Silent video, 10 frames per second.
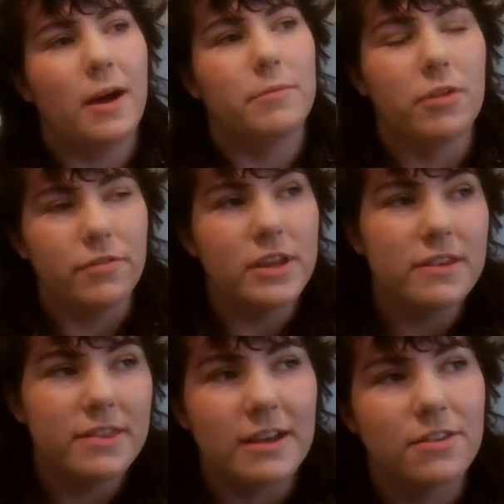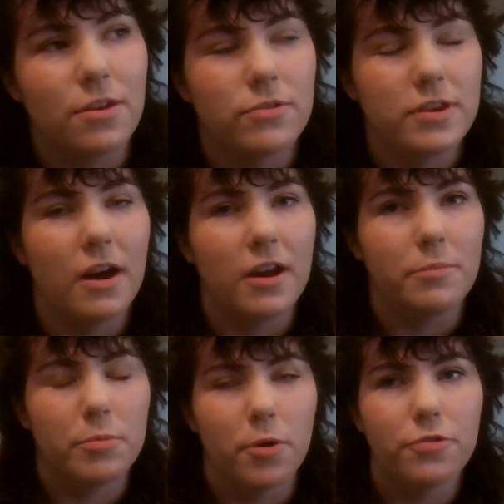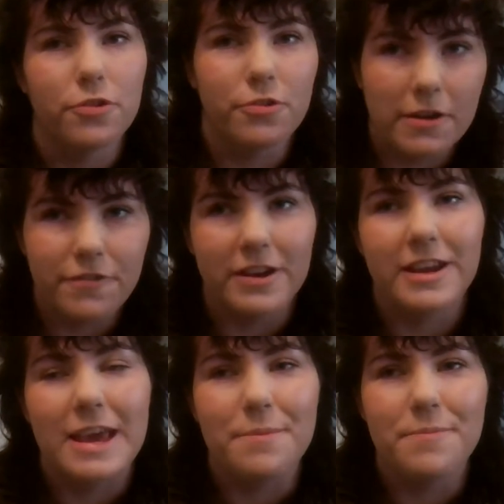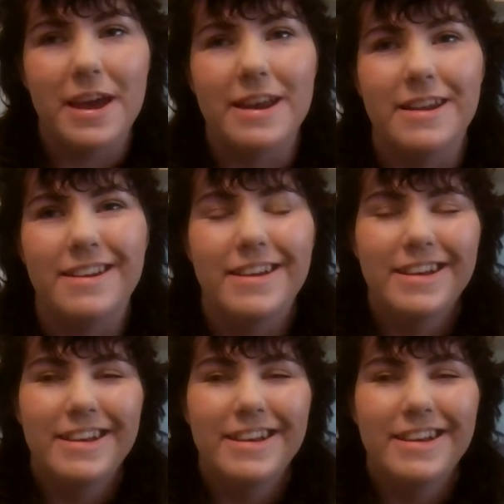So I released that song to kind of promote the crowdfunding campaign, and